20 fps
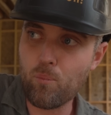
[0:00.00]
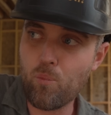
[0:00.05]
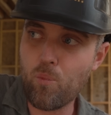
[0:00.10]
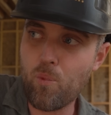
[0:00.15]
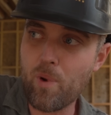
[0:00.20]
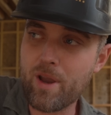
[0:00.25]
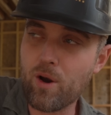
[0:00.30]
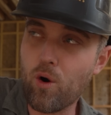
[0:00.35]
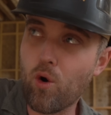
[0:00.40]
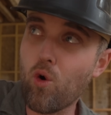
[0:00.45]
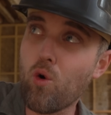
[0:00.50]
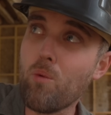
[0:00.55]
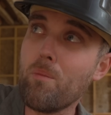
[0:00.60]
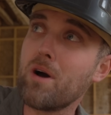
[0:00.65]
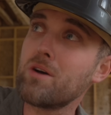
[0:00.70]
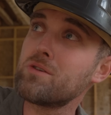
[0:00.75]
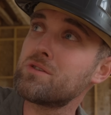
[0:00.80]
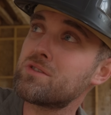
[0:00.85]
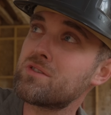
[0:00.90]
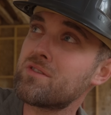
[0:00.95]
We
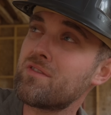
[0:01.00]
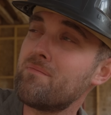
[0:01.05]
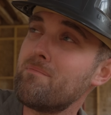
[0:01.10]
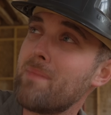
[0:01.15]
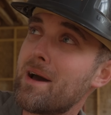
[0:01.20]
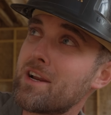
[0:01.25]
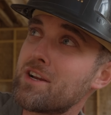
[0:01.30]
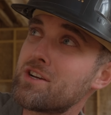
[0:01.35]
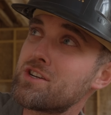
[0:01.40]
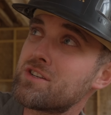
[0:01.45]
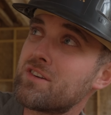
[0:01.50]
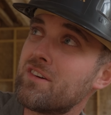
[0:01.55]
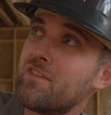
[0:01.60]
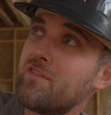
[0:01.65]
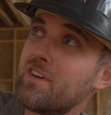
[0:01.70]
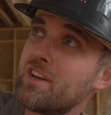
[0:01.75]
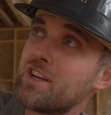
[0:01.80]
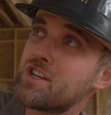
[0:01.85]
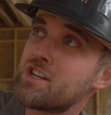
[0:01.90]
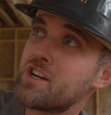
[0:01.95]
almost managed to
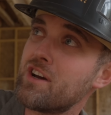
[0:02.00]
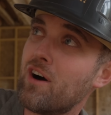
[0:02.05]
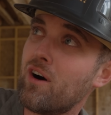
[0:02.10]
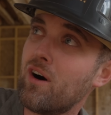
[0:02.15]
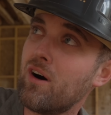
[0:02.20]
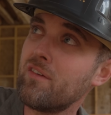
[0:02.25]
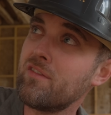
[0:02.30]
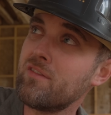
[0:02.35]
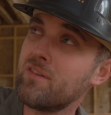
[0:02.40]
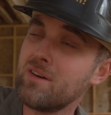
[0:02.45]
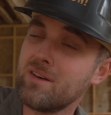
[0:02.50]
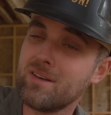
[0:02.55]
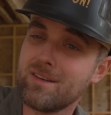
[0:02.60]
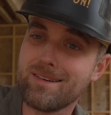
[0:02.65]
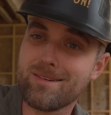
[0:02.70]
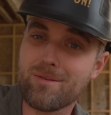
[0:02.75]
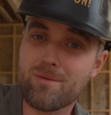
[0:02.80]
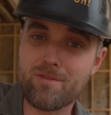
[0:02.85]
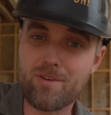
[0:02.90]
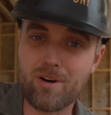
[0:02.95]
finish it off.
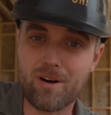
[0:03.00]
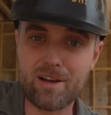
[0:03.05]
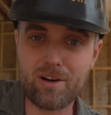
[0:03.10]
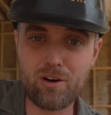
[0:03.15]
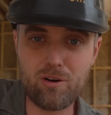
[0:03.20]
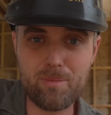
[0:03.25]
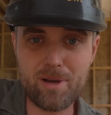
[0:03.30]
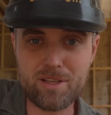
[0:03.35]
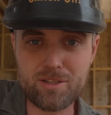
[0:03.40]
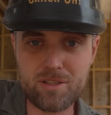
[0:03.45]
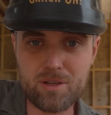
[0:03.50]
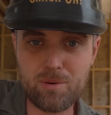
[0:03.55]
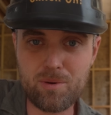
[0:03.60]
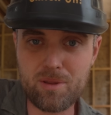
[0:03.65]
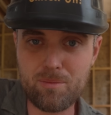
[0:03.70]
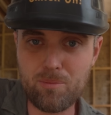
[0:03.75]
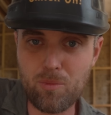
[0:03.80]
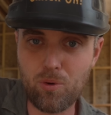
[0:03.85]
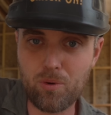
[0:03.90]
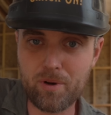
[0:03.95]
We've got a little bit to do in
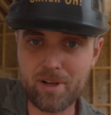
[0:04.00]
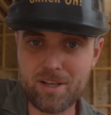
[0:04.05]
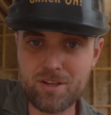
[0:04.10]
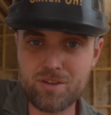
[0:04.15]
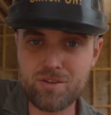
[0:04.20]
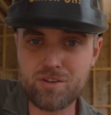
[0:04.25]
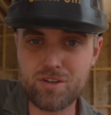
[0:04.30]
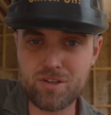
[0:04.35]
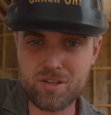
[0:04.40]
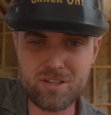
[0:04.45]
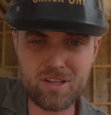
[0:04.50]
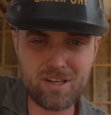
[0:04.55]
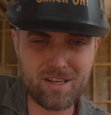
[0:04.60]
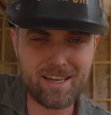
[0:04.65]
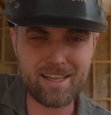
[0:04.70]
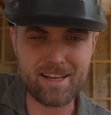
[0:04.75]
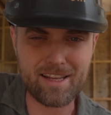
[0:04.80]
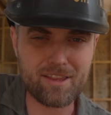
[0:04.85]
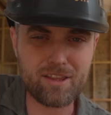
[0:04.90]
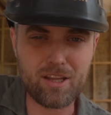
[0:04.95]
the morning just to
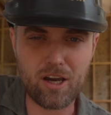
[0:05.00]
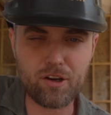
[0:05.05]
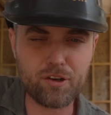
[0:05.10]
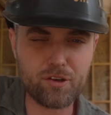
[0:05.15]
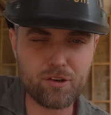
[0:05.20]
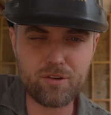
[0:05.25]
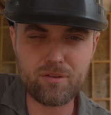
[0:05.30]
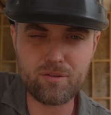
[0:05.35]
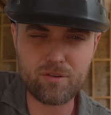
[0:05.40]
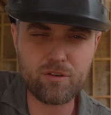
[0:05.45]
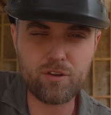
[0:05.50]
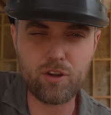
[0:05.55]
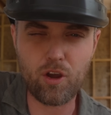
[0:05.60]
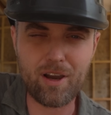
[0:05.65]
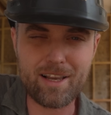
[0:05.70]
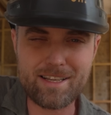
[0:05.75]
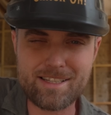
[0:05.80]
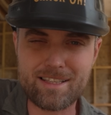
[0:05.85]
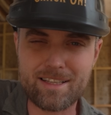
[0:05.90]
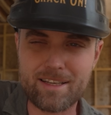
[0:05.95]
get it done
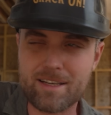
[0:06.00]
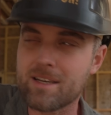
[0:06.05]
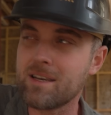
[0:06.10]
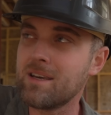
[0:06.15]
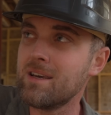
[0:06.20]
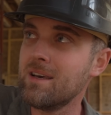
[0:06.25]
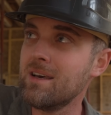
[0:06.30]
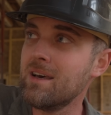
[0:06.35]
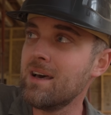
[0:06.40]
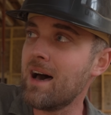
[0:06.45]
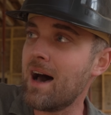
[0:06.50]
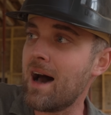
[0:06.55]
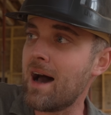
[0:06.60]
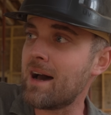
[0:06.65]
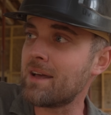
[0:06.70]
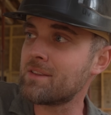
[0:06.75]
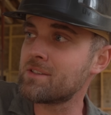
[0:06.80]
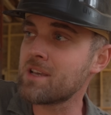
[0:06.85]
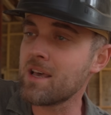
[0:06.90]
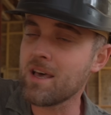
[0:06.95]
nicely,
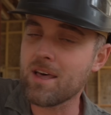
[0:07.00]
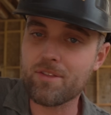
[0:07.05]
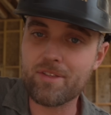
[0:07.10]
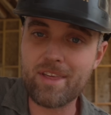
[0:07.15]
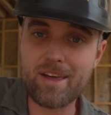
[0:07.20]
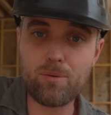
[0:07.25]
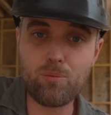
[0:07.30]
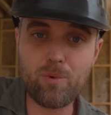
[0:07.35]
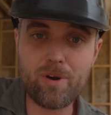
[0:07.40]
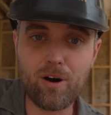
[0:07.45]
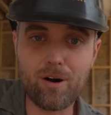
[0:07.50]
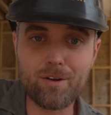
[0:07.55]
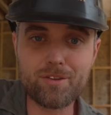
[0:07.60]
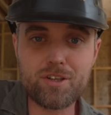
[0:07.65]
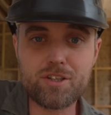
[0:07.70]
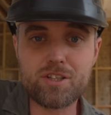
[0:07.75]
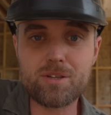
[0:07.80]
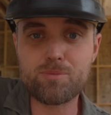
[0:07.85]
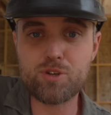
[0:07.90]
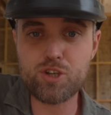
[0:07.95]
and then we're on
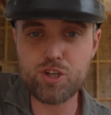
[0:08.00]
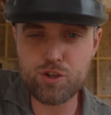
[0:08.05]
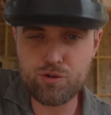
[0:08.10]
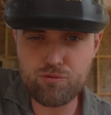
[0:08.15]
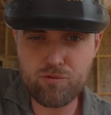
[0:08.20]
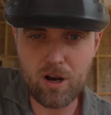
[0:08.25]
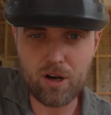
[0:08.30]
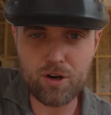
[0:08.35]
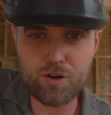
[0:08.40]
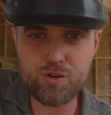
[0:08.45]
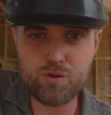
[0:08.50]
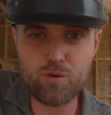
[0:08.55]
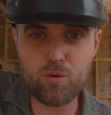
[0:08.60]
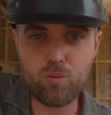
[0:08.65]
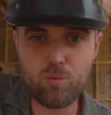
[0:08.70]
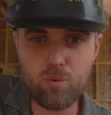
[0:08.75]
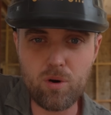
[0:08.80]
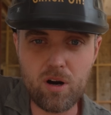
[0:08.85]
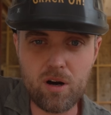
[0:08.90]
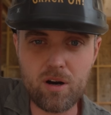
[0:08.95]
to some structural
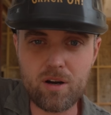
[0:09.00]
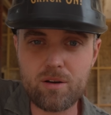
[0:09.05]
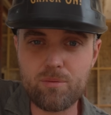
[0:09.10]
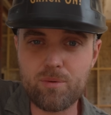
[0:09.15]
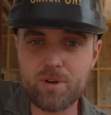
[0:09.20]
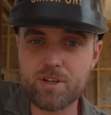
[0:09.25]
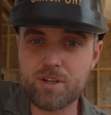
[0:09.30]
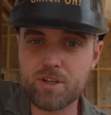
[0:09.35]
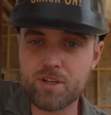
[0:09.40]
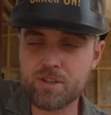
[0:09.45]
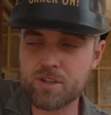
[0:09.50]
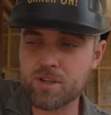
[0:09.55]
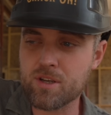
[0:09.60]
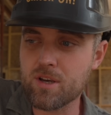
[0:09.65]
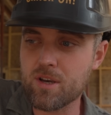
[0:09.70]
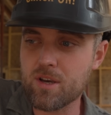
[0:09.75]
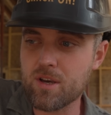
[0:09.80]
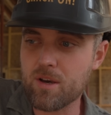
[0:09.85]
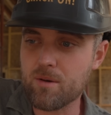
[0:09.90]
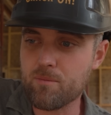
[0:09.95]
work, which is
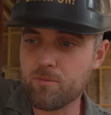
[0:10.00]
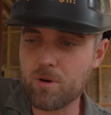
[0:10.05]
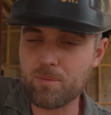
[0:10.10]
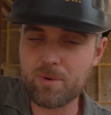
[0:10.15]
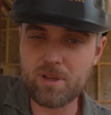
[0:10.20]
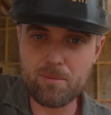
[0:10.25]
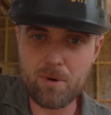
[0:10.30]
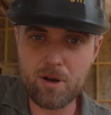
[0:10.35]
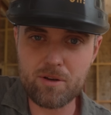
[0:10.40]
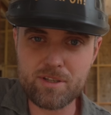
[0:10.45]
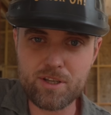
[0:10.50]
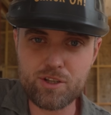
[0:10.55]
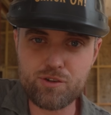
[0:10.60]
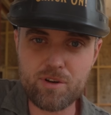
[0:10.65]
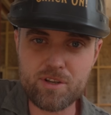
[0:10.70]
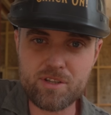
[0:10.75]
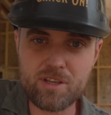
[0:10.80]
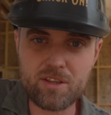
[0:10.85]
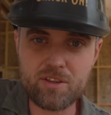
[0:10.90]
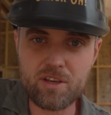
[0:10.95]
probably the most
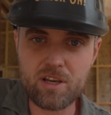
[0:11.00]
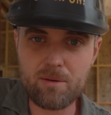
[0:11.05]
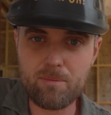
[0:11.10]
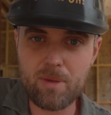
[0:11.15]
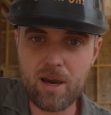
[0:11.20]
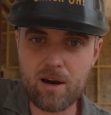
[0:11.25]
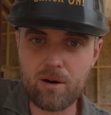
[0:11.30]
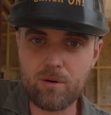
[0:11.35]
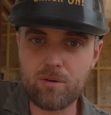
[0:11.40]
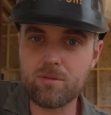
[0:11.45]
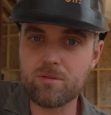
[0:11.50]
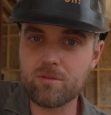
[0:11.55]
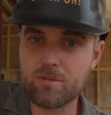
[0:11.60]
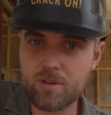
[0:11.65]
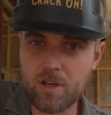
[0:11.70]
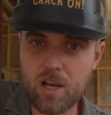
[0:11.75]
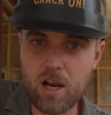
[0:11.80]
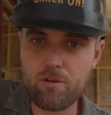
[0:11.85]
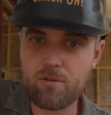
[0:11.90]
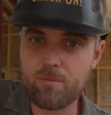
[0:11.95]
interesting thing about
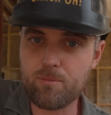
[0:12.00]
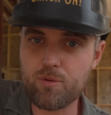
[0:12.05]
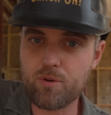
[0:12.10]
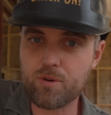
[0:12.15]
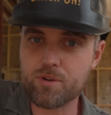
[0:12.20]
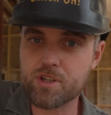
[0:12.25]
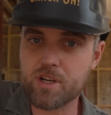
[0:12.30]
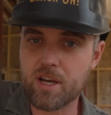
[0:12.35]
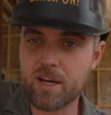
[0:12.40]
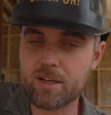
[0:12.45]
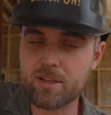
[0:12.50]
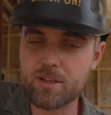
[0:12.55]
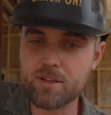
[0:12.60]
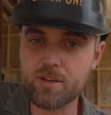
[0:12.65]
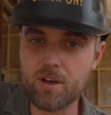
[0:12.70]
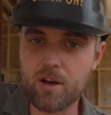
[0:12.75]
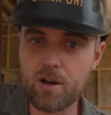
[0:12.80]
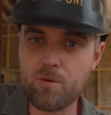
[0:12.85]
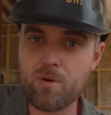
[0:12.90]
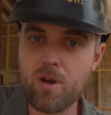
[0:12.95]
the current project.
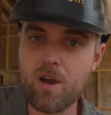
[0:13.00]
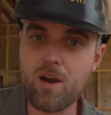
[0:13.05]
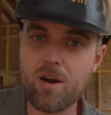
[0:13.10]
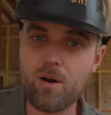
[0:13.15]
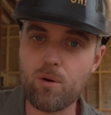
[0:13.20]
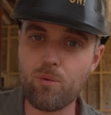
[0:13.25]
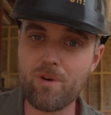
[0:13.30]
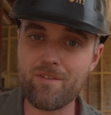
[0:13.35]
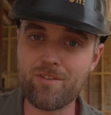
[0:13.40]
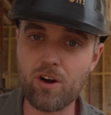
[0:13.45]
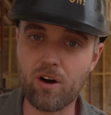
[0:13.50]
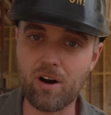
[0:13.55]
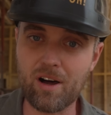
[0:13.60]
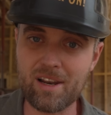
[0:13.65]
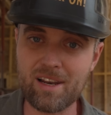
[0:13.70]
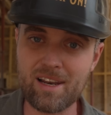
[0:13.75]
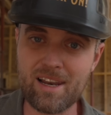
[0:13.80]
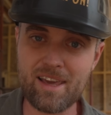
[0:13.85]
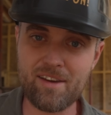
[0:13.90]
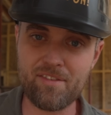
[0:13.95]
So we've got
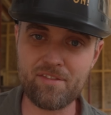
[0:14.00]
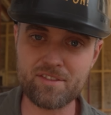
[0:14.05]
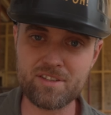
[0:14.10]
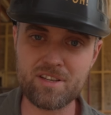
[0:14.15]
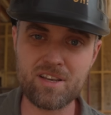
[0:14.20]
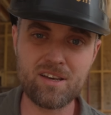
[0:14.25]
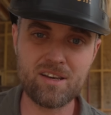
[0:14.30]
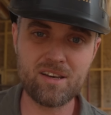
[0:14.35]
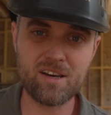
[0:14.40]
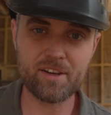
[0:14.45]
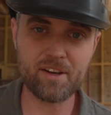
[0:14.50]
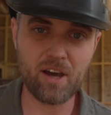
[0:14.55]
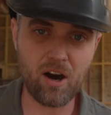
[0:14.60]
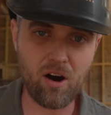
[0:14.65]
to lift an